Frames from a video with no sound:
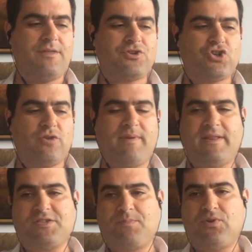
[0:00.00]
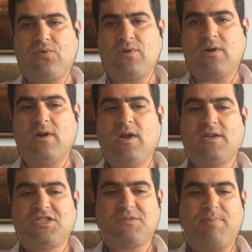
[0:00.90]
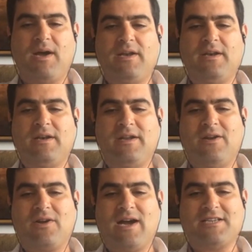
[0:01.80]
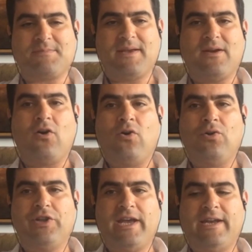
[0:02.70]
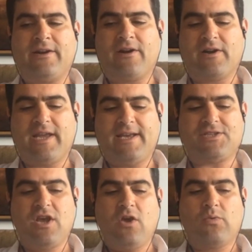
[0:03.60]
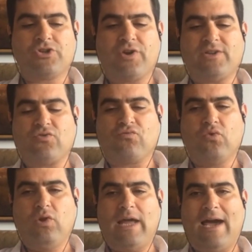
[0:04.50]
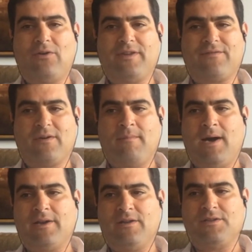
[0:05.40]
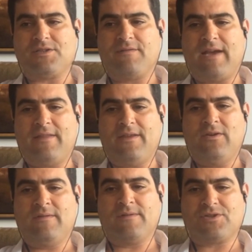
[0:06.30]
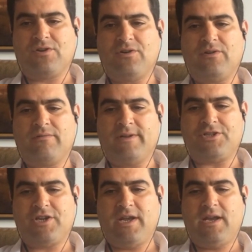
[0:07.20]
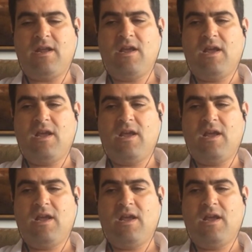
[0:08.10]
should be this pure spun, cosmic gold. And in our case, we're trying to rule out different models of how the universe could originate.